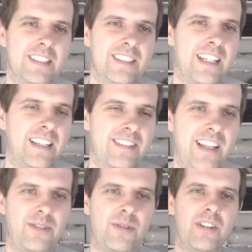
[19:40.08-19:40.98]
Yeah,
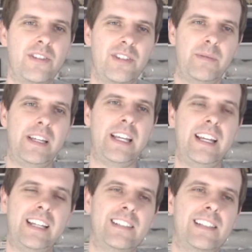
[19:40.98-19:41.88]
status was interesting to me. And it
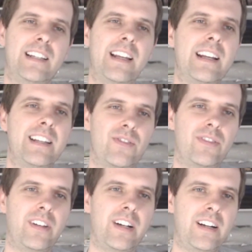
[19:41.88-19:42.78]
had like that 90s
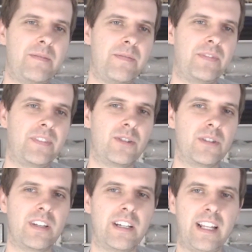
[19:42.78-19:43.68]
flair. So
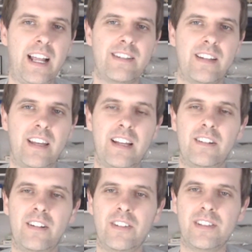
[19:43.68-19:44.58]
it's like it has to hit
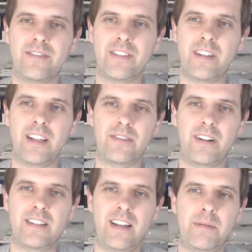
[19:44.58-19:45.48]
on all these different things, right?
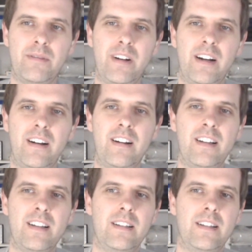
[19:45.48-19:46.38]
It's got to be rare.
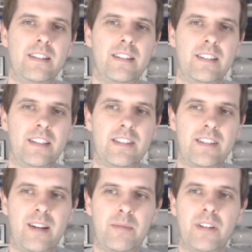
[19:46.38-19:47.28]
It's
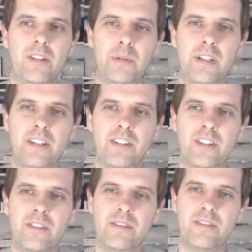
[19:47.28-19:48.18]
got to be a little bit
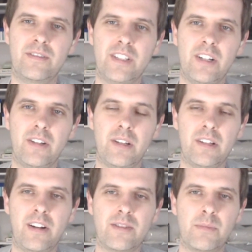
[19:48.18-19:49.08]
unknown. You know that
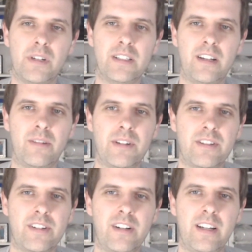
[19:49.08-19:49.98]
there hasn't been a ton of
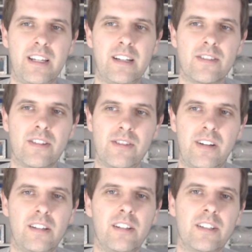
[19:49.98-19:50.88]
research on it, and it's also got
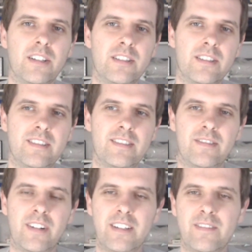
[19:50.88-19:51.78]
to look good,
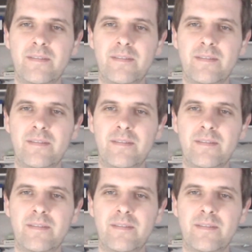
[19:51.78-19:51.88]
right?